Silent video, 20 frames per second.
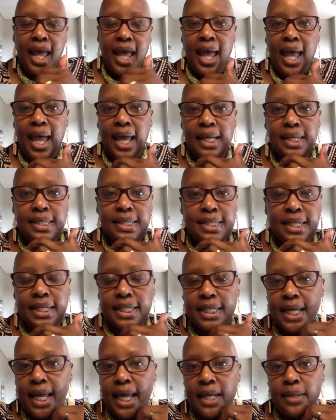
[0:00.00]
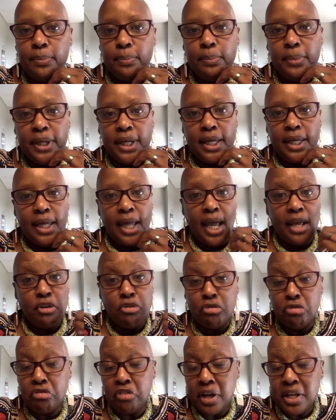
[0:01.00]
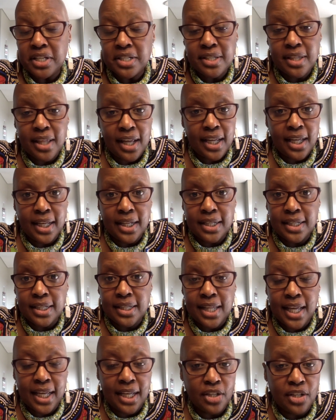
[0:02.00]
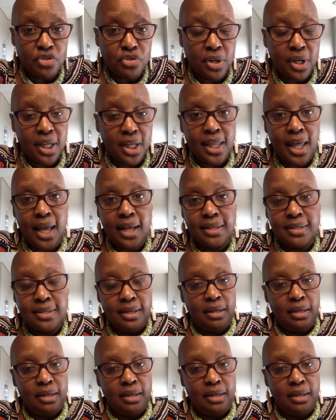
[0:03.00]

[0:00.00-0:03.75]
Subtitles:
And it can be an event that can trigger that.